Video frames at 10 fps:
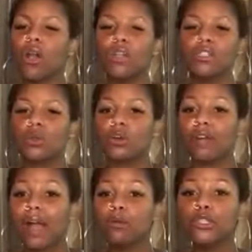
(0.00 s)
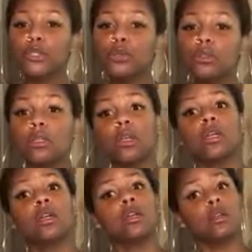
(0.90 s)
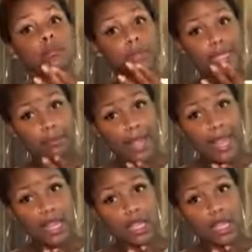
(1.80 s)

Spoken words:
So if I was you, baby,